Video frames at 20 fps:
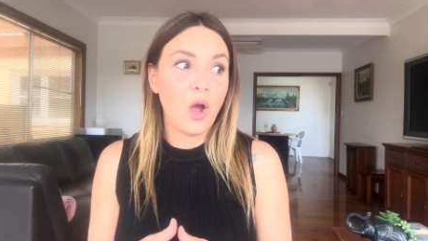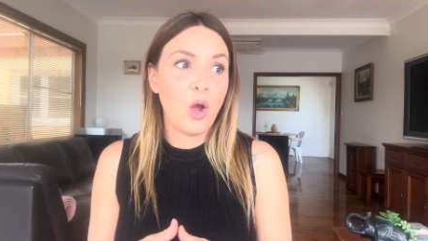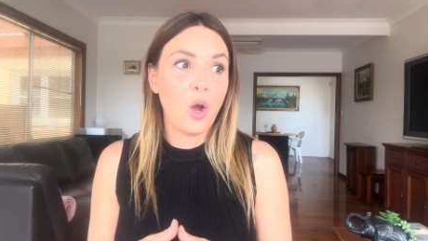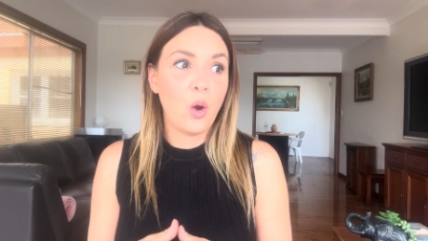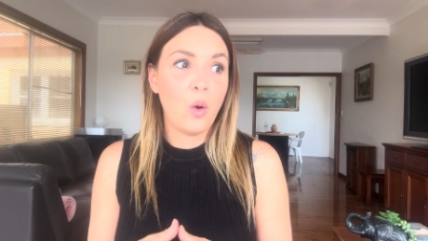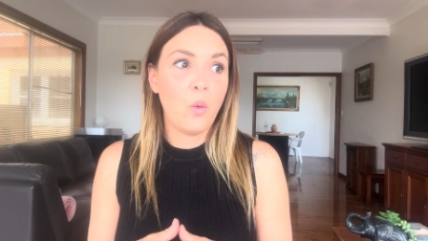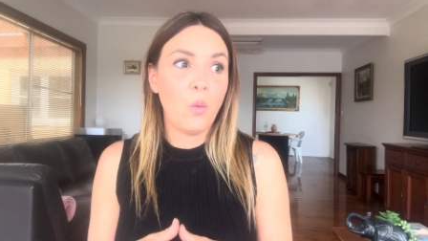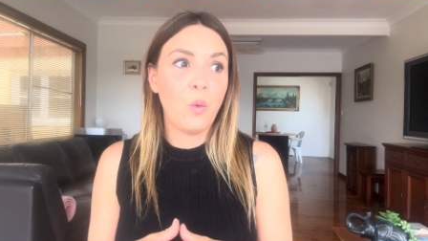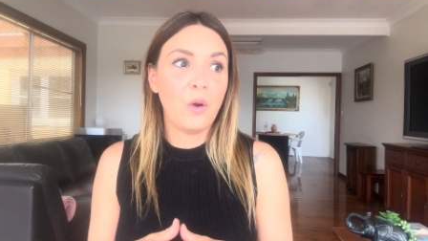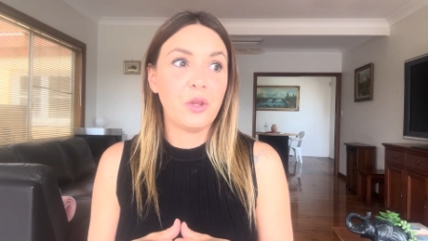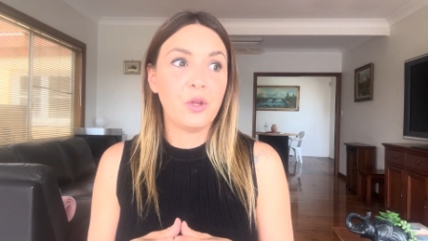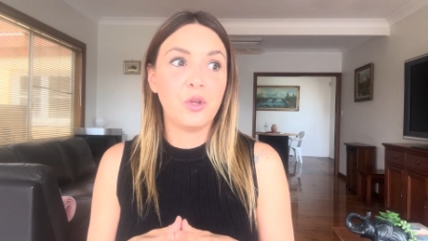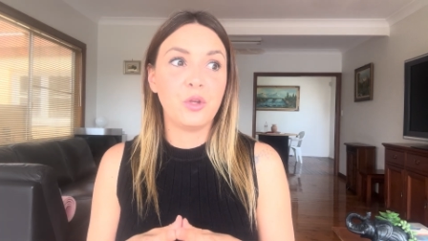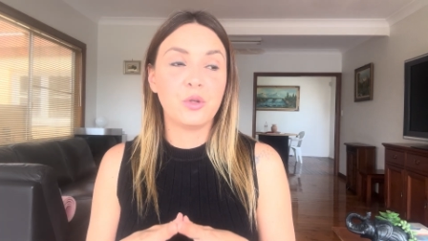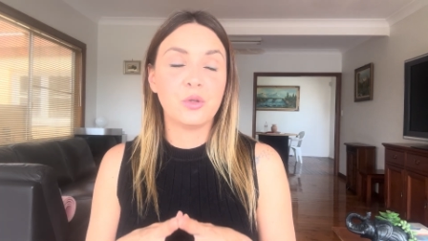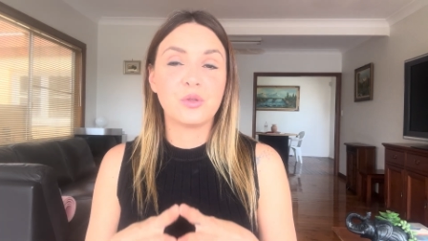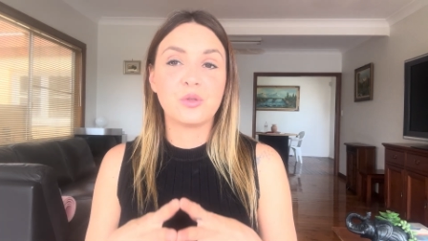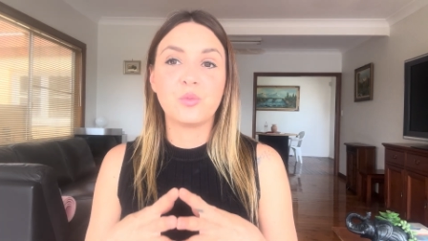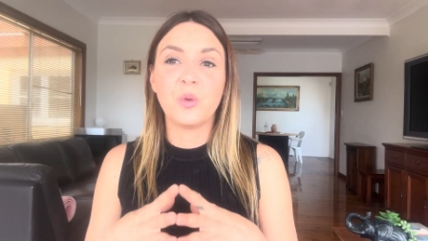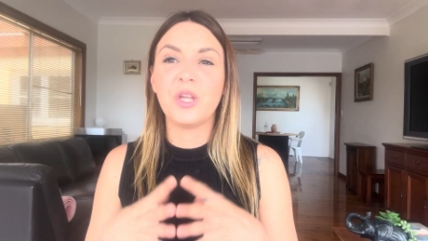when
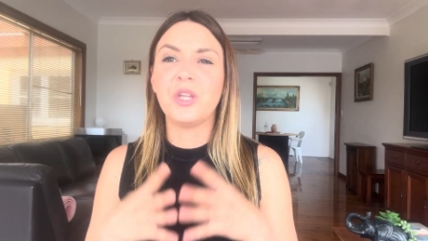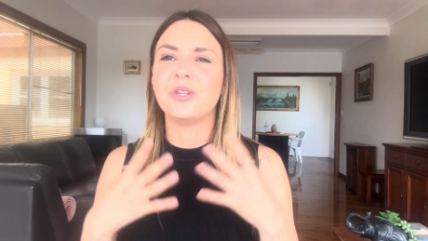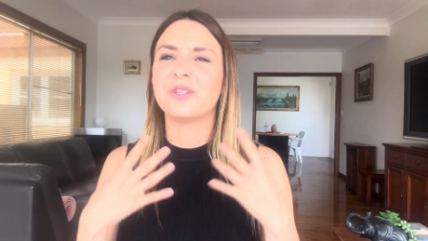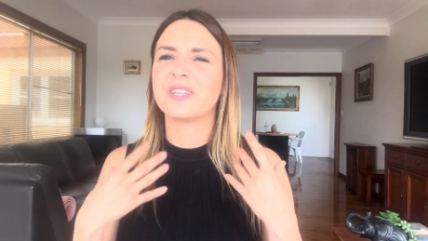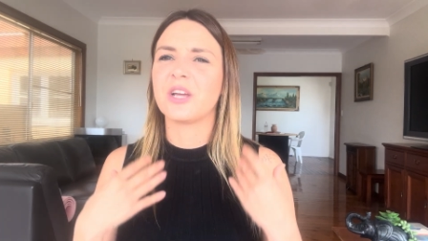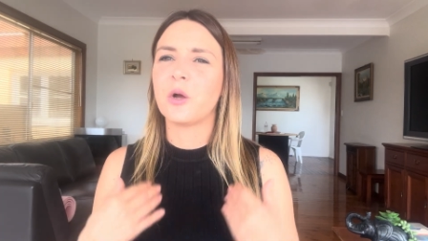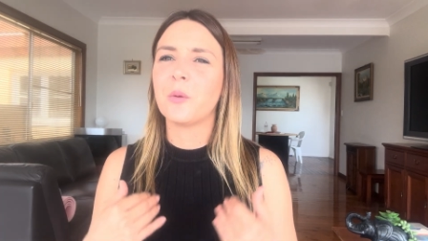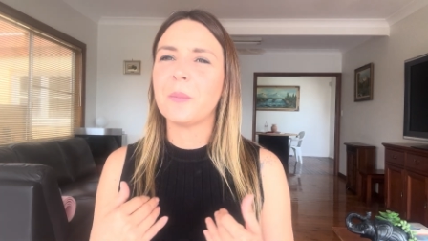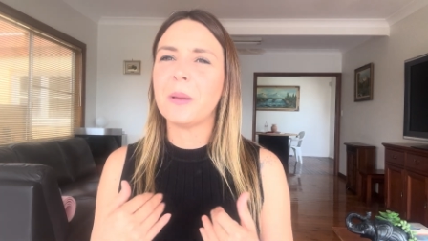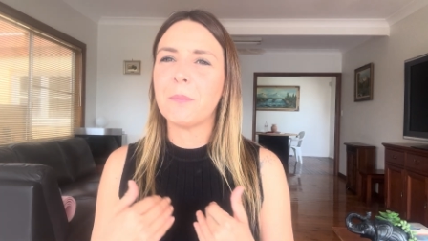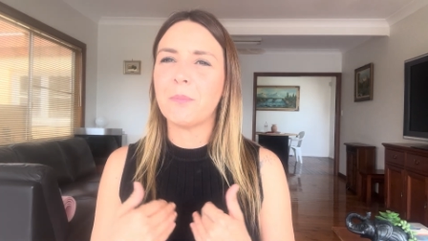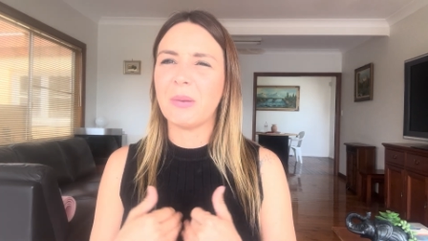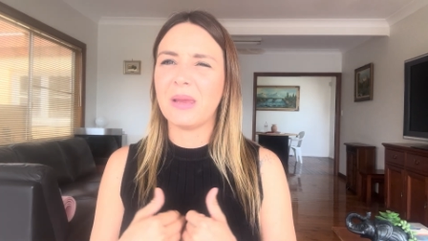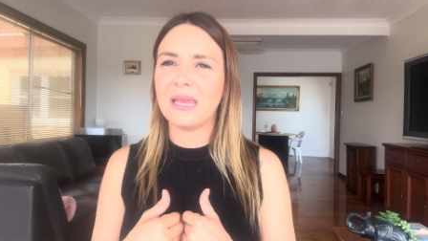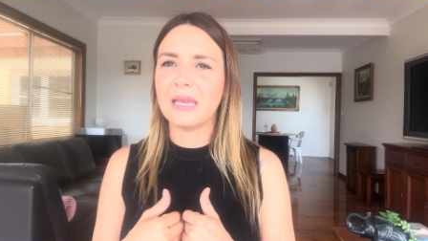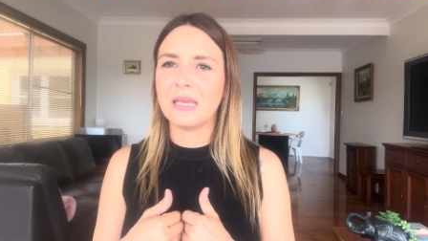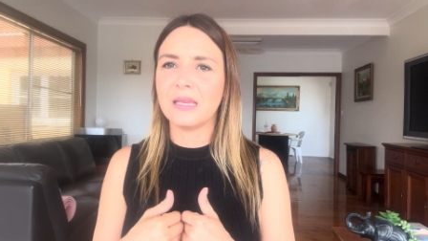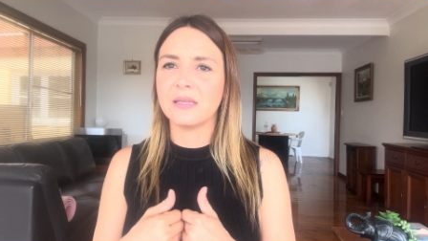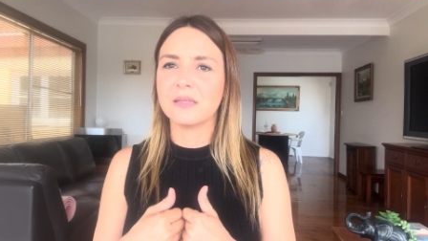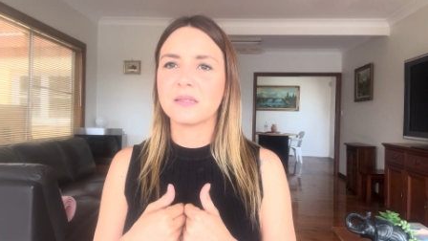you tell me
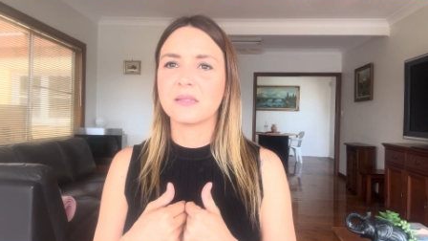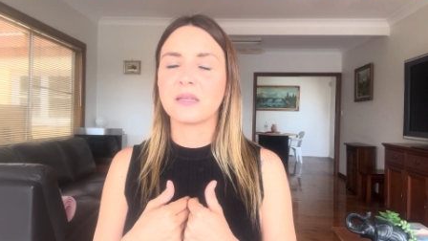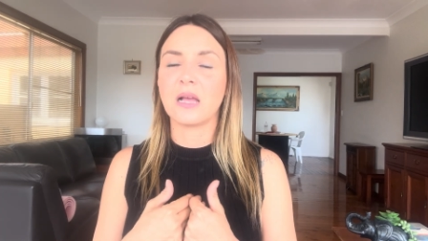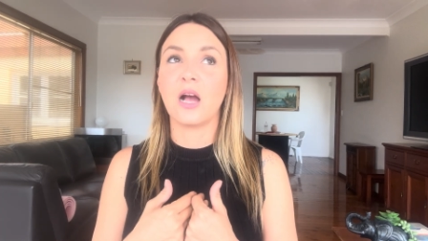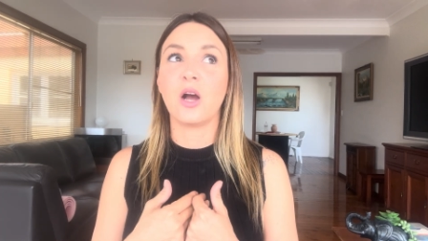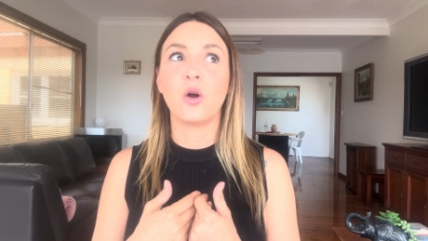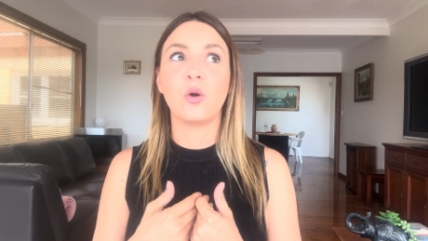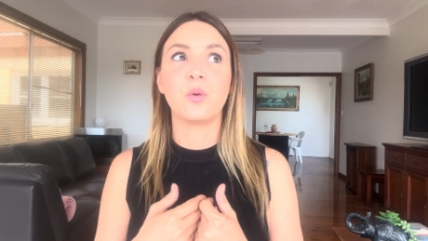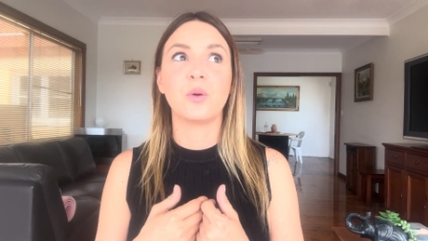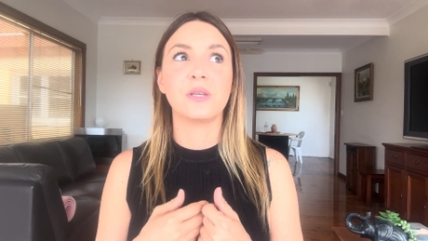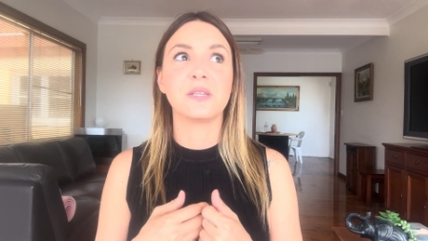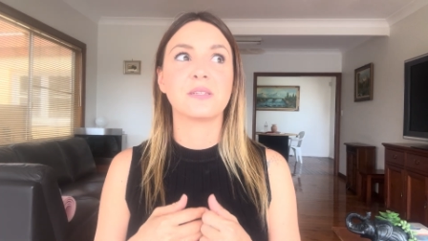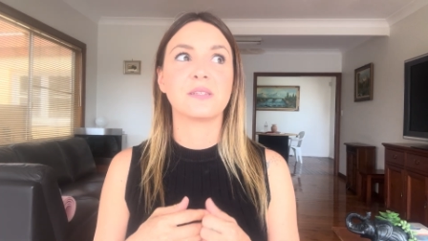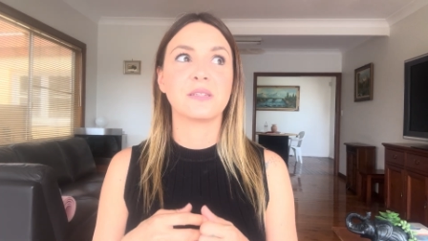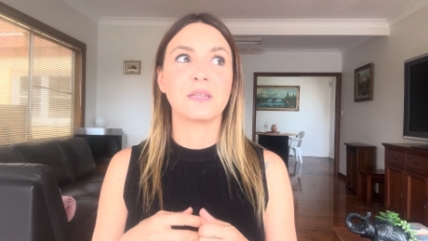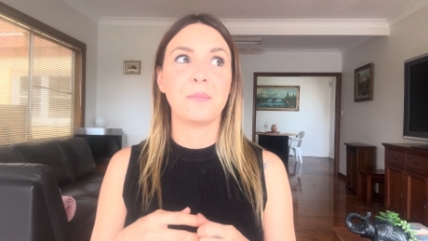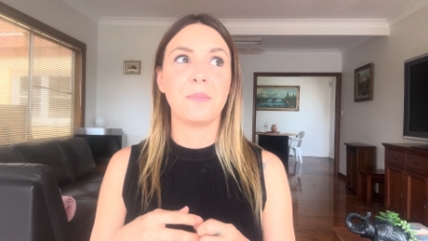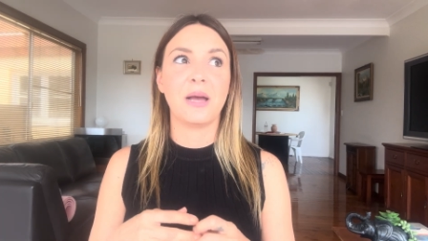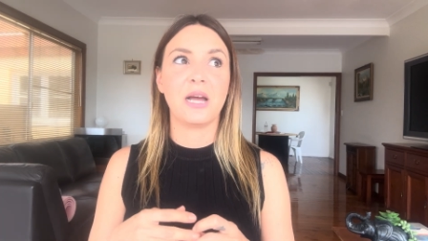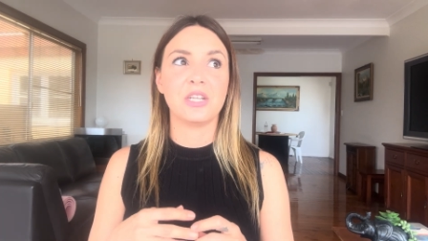peace, I always
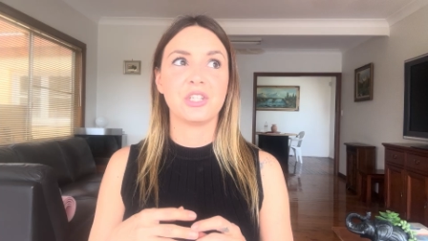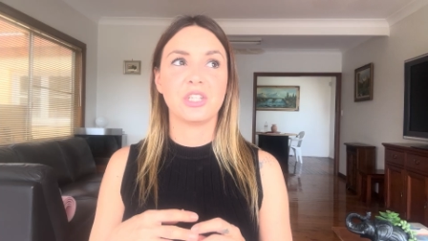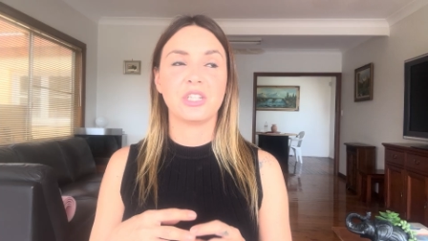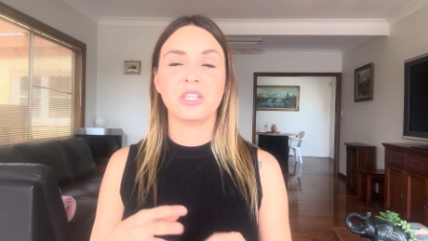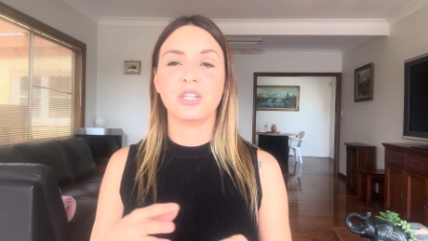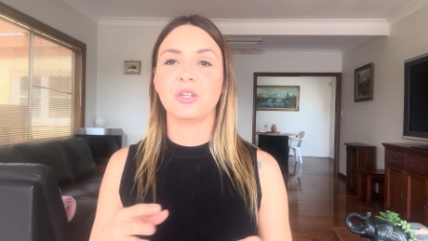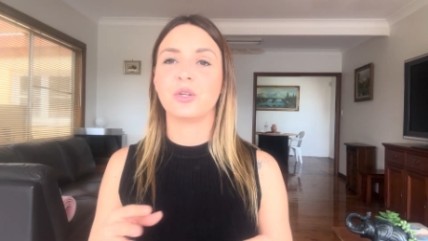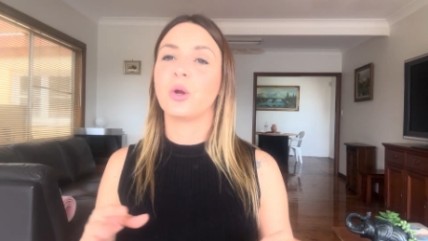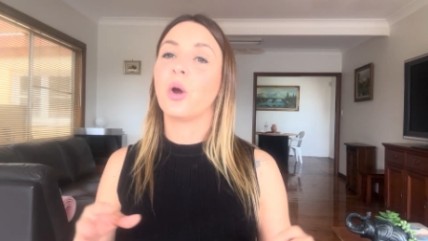imagine,